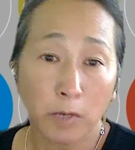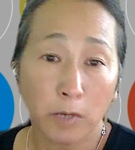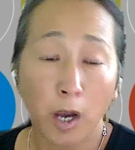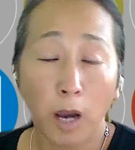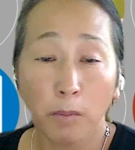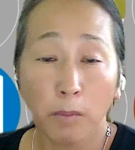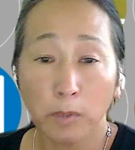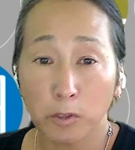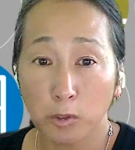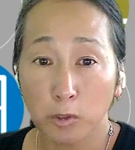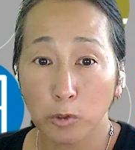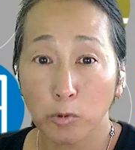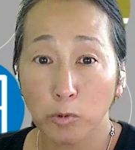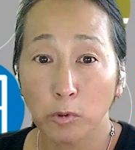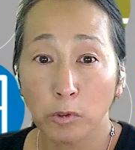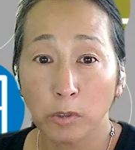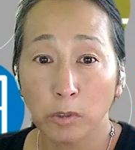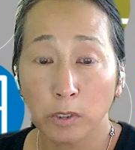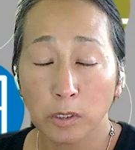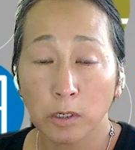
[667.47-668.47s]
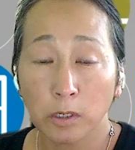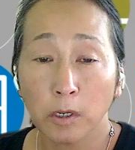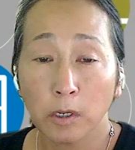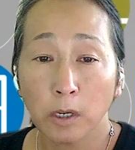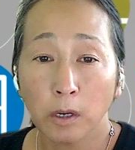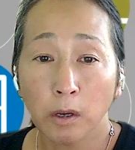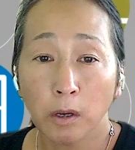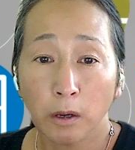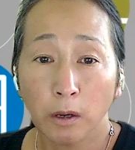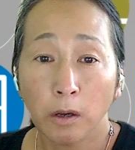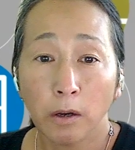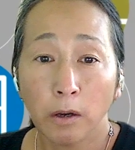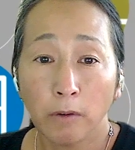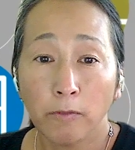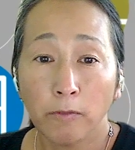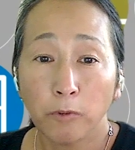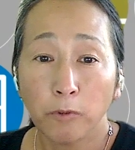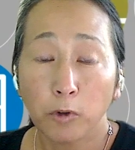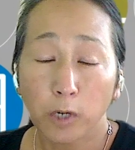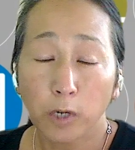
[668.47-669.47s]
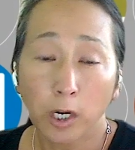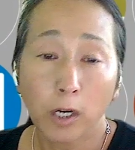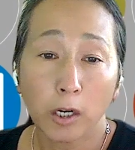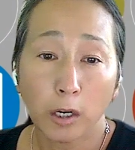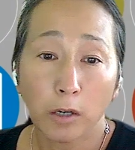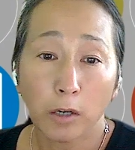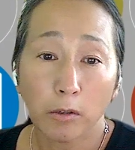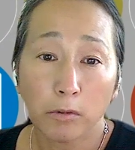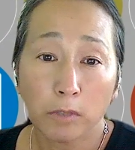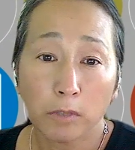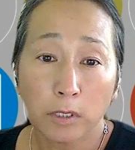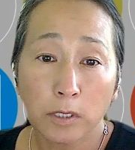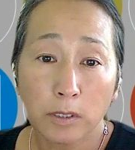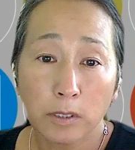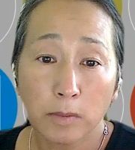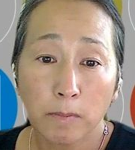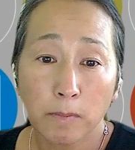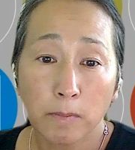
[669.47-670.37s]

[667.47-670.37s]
common tools for our codes.